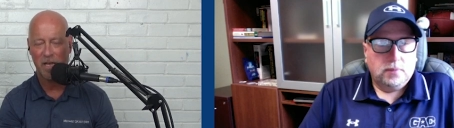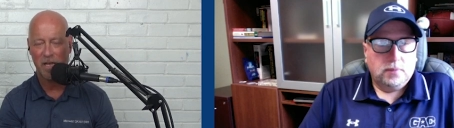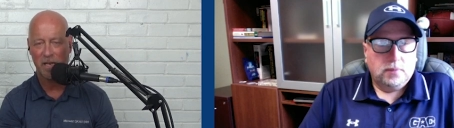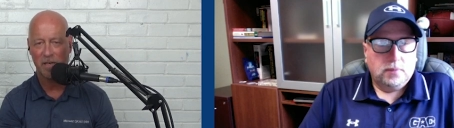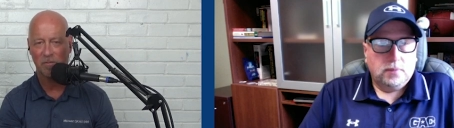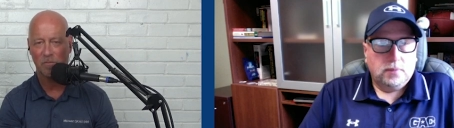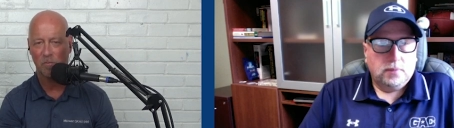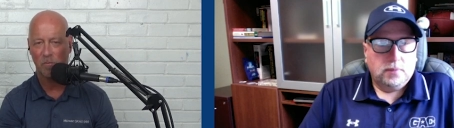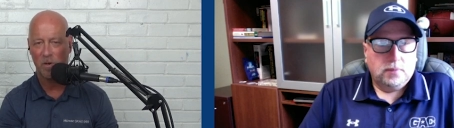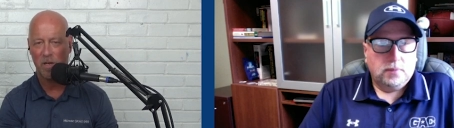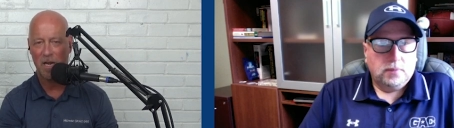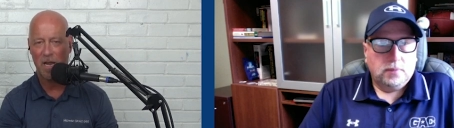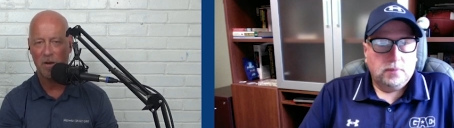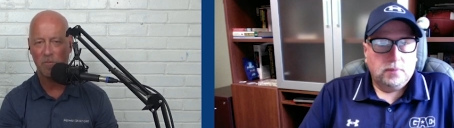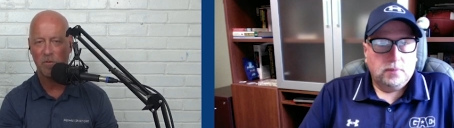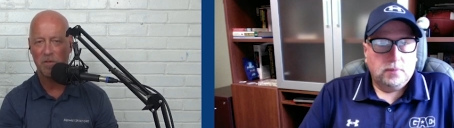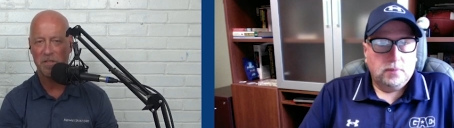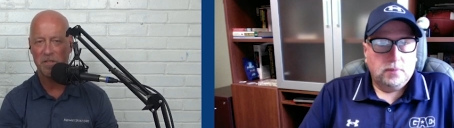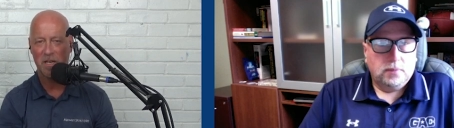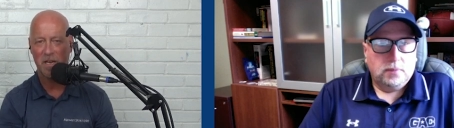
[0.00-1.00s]
Speaker 1: And Will, I
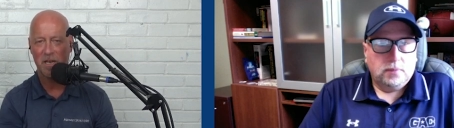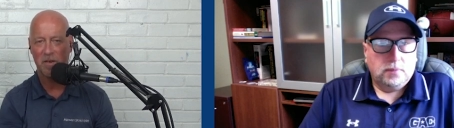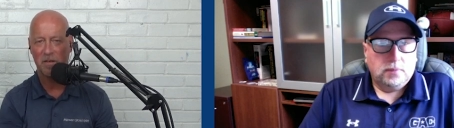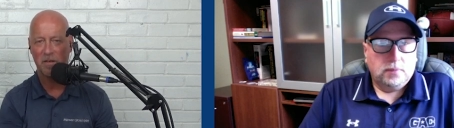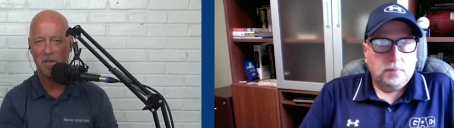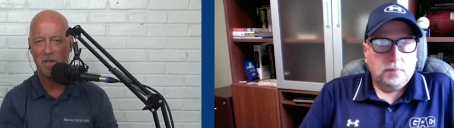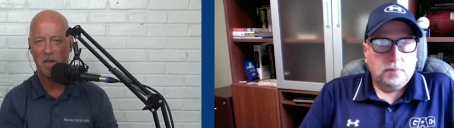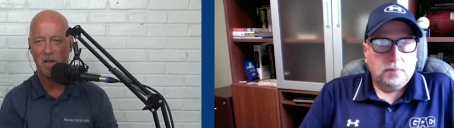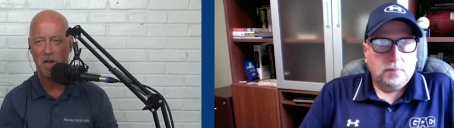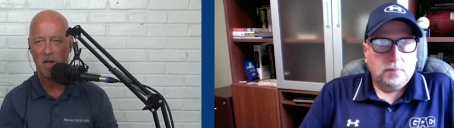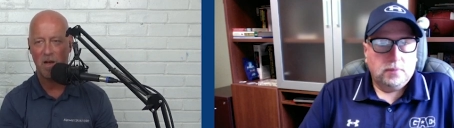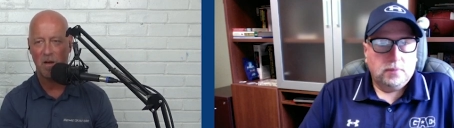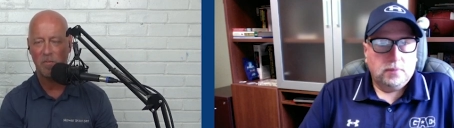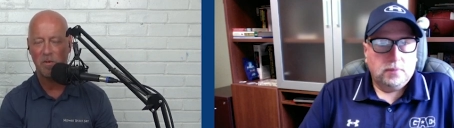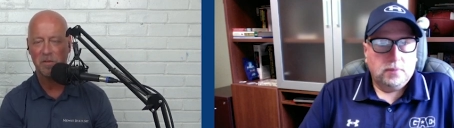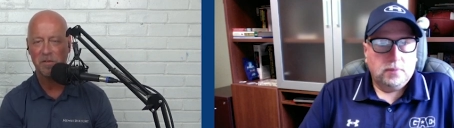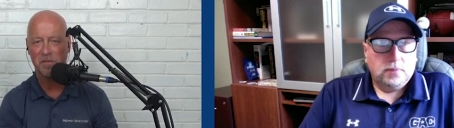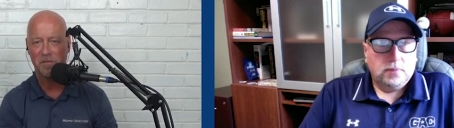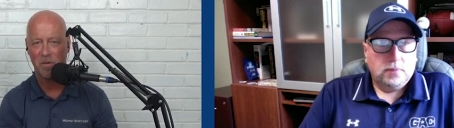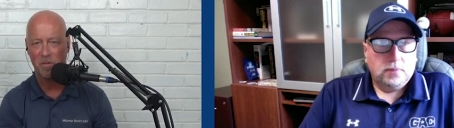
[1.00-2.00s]
would say
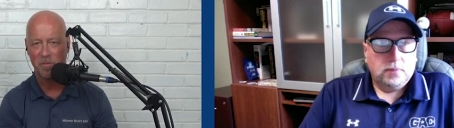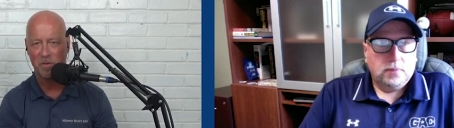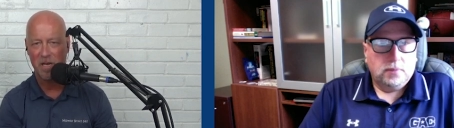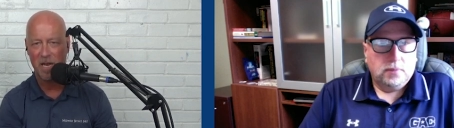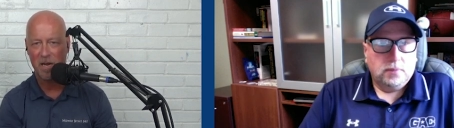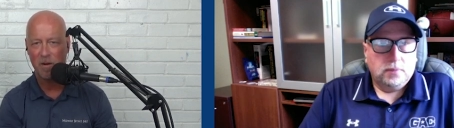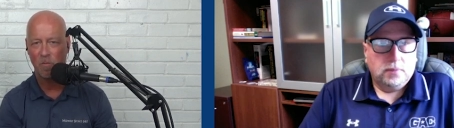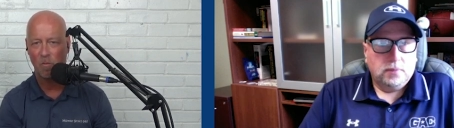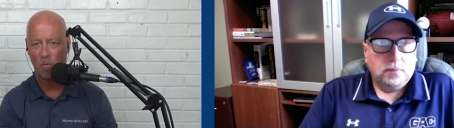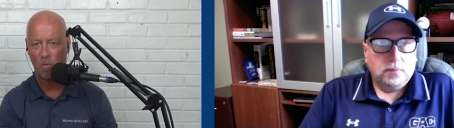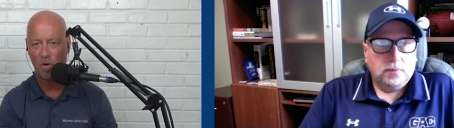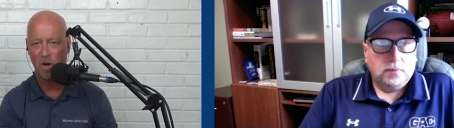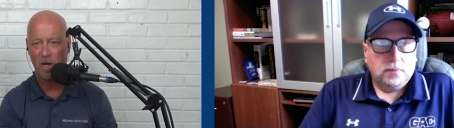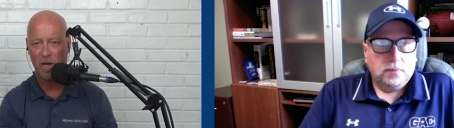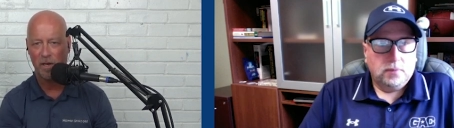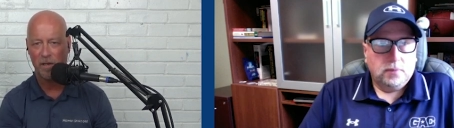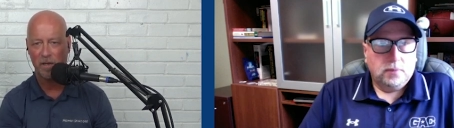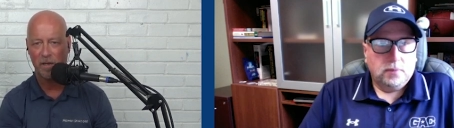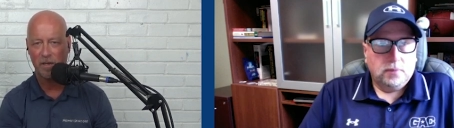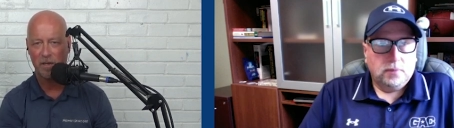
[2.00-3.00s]
almost from day
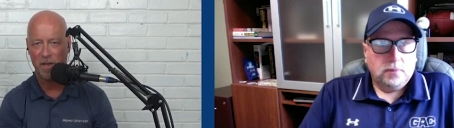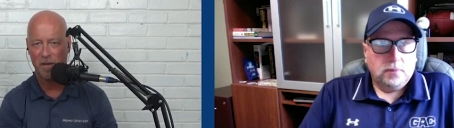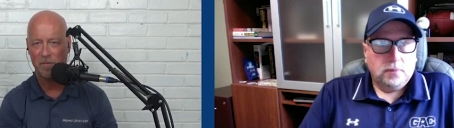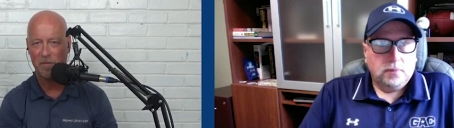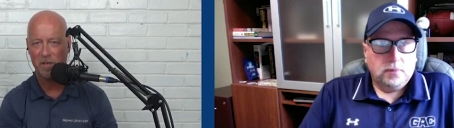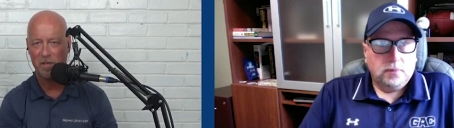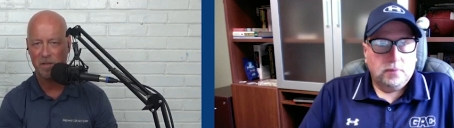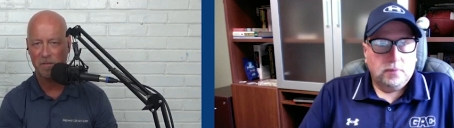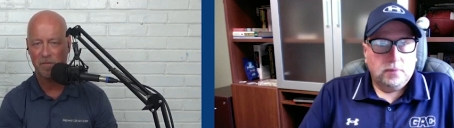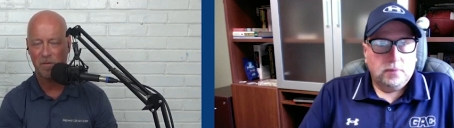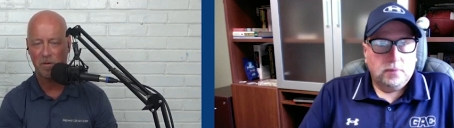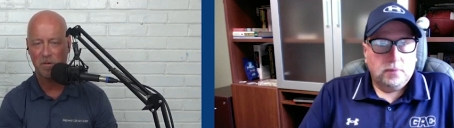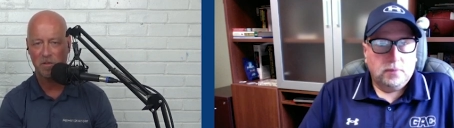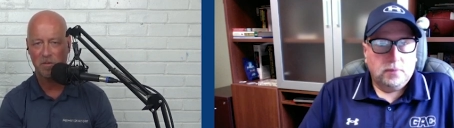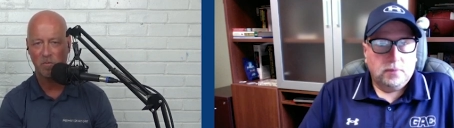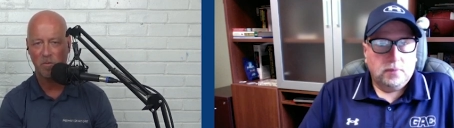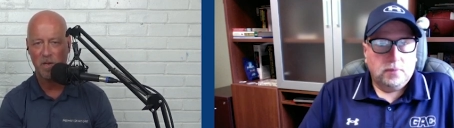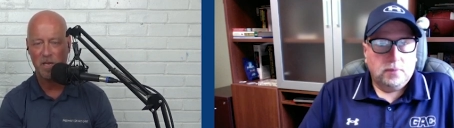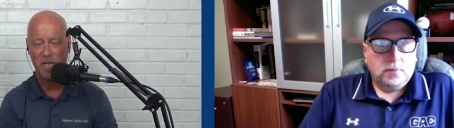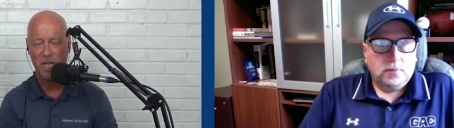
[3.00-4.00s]
one, definitely the
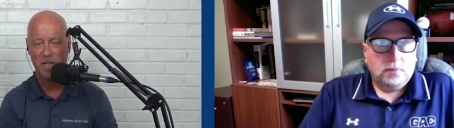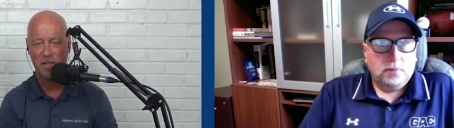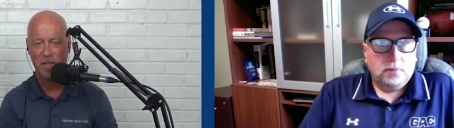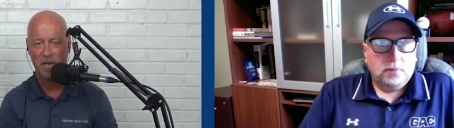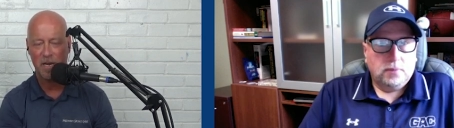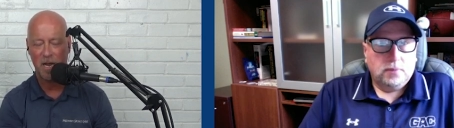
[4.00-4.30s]
first weekend that